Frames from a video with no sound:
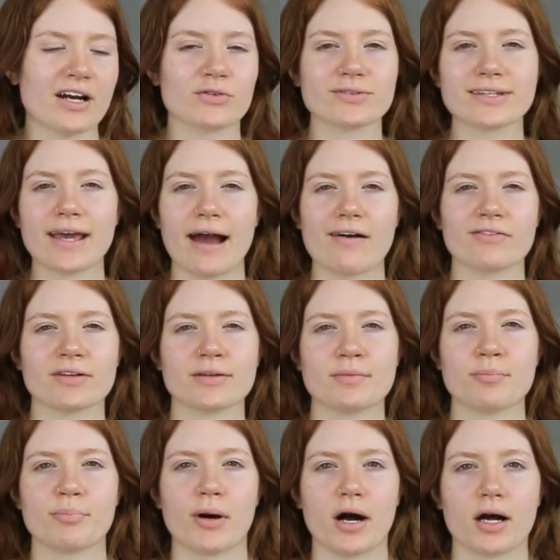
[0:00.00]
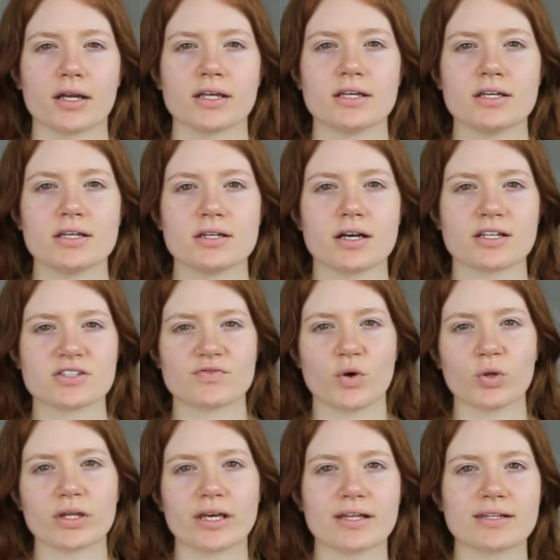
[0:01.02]
don't really have any body
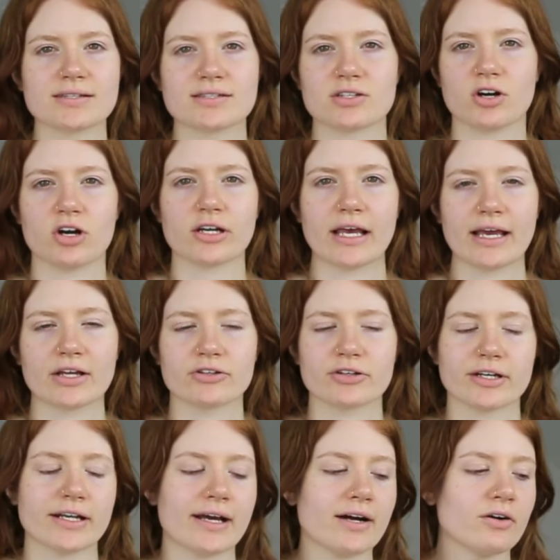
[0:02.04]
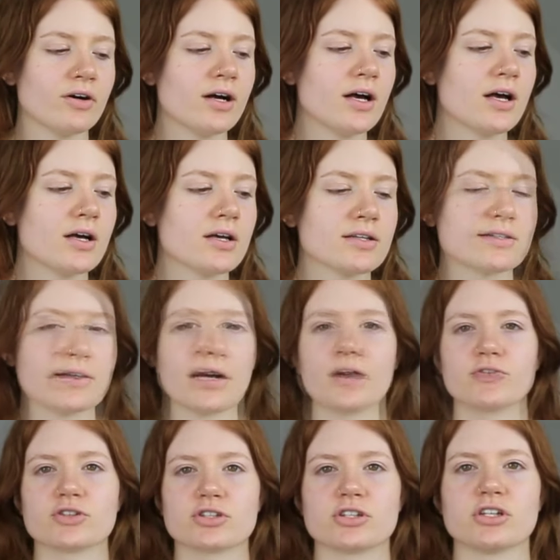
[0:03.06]
exfoliants on hand right now, so I
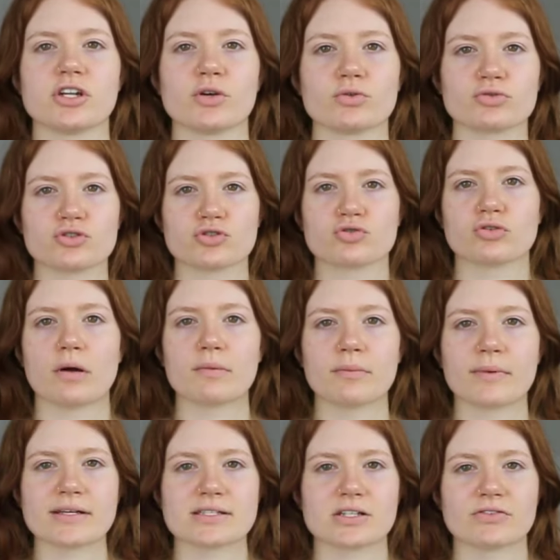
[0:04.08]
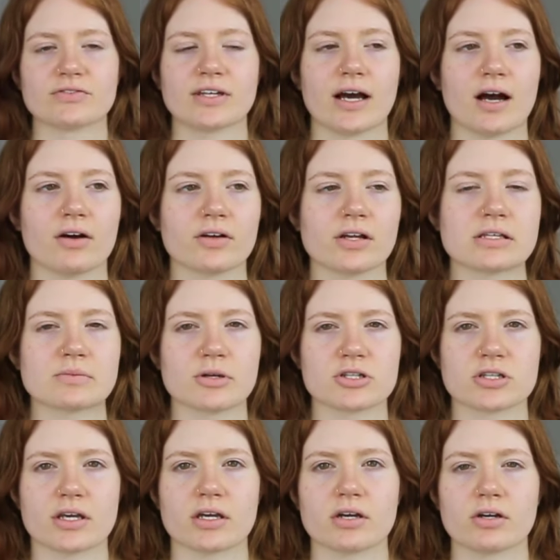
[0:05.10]
just, scrubbed myself down as much
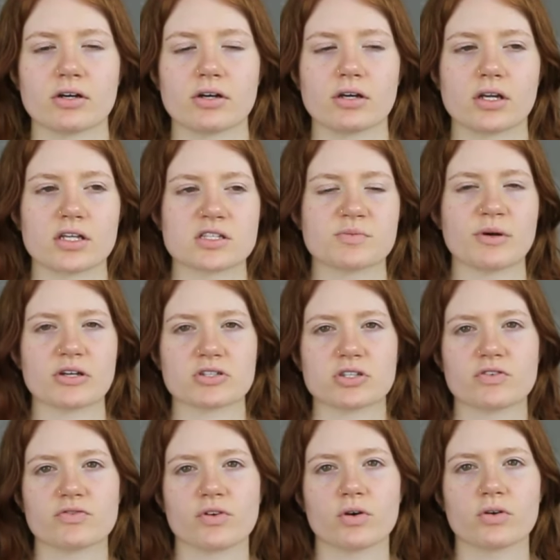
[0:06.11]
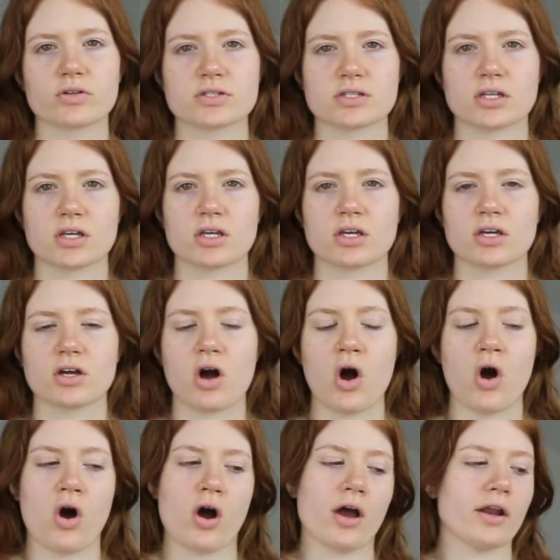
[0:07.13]
as I could, especially focusing
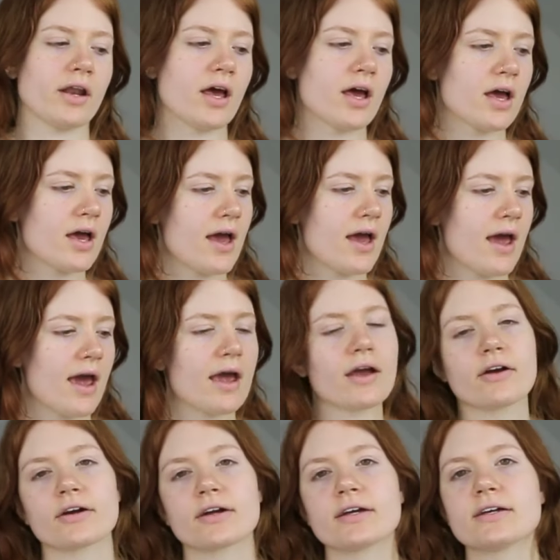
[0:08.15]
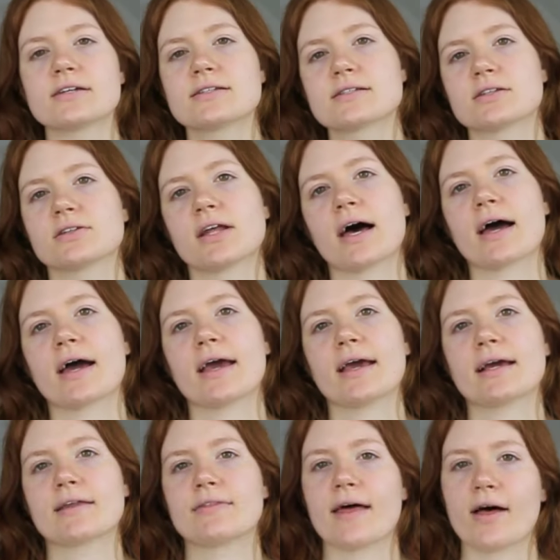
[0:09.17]
on areas
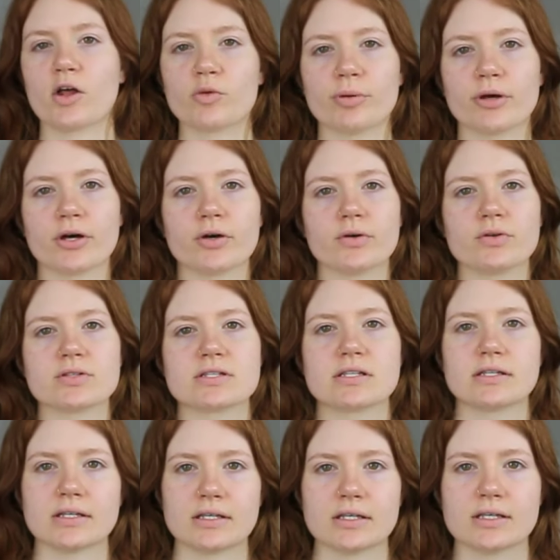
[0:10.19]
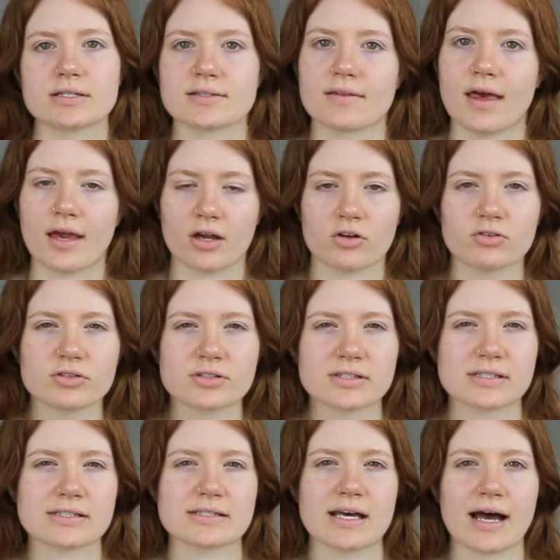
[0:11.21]
like the elbows, the knees, and the ankles,
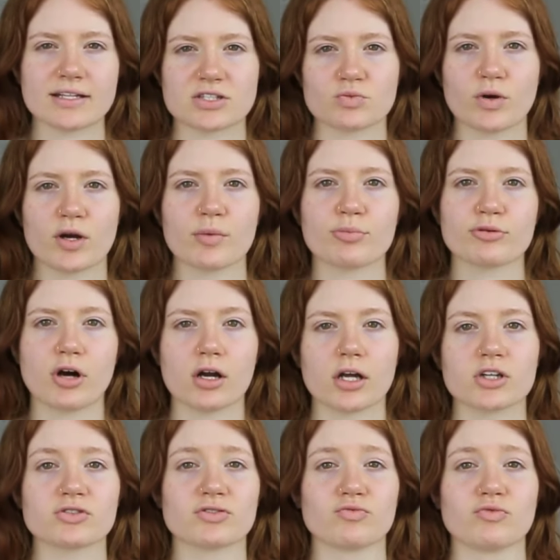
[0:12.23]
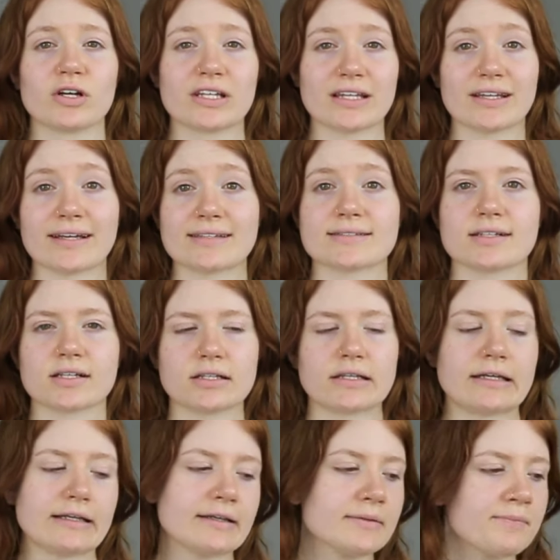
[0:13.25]
because that's where product really likes to
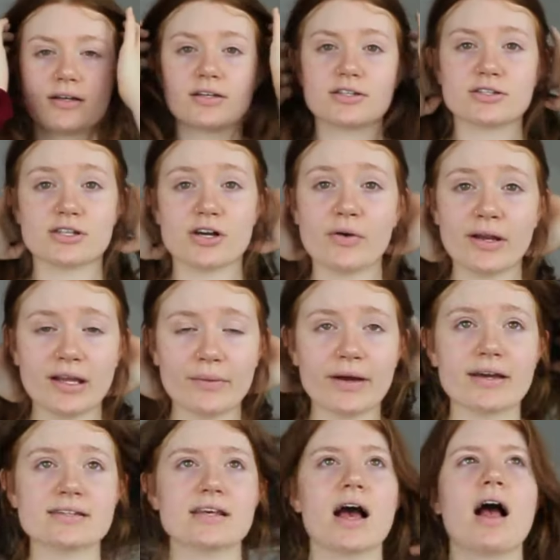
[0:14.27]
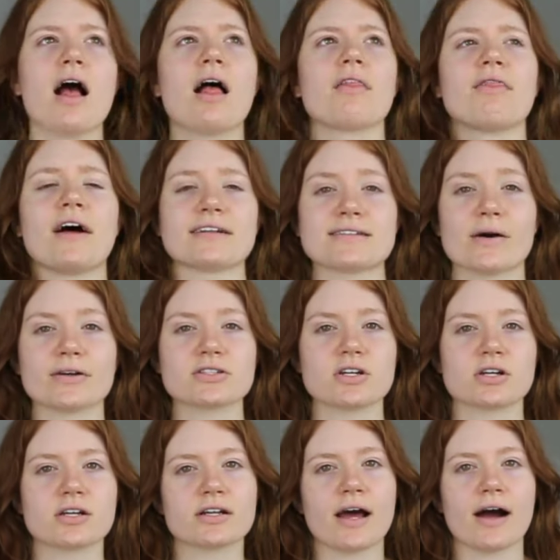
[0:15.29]
cling. So anyways, that's how I
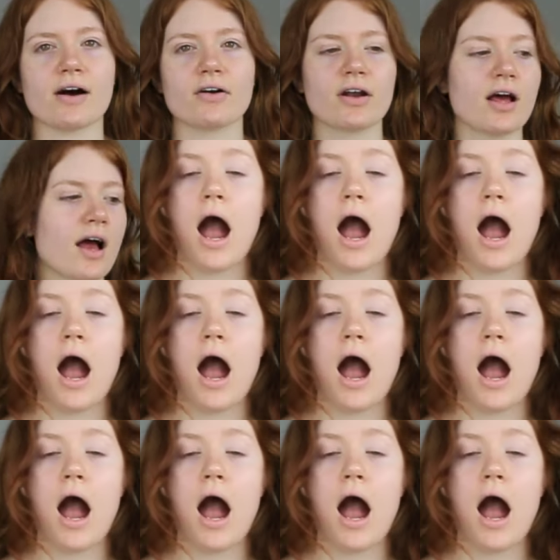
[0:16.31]
started out.